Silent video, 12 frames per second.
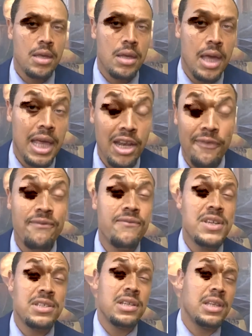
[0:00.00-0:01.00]
and
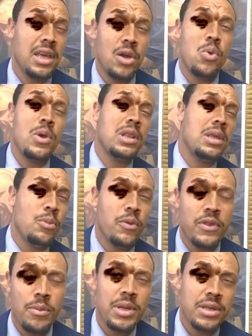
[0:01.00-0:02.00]
efficiently and quickly move
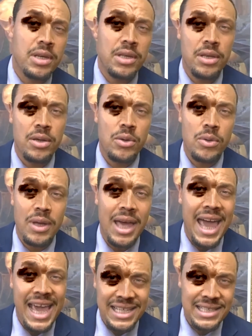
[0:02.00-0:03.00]
them into the deal
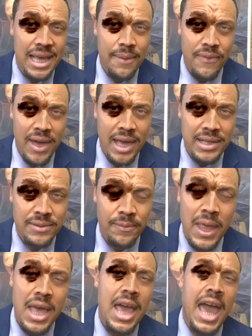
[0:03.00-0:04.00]
ASAP fast.
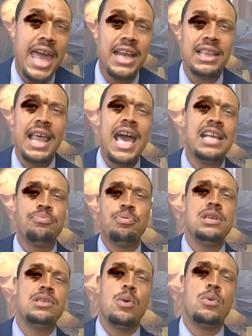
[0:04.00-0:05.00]
And the last
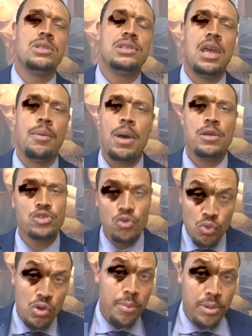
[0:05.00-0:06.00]
piece I want to say about
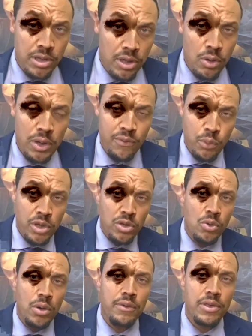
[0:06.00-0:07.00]
screwing up a deal, even when you
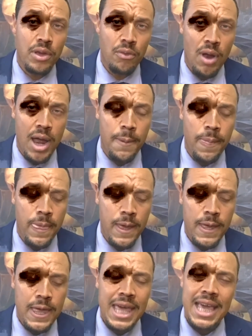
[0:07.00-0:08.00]
do everything right,
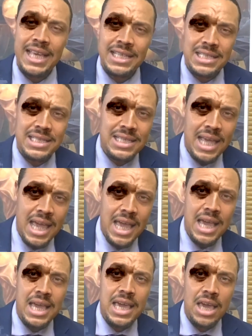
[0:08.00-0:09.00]
is
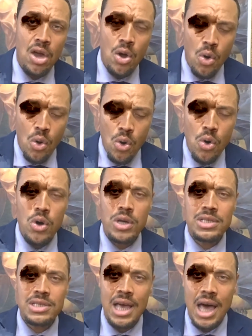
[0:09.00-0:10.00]
staying
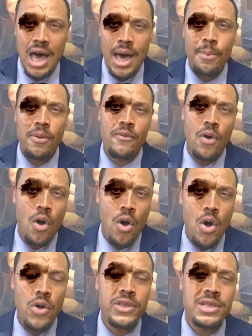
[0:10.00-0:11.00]
on top of
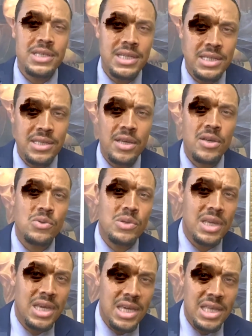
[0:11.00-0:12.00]
all the details
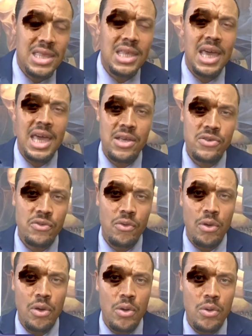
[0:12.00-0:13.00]
within the
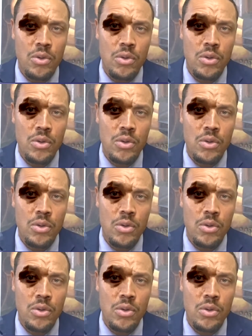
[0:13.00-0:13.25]
escrow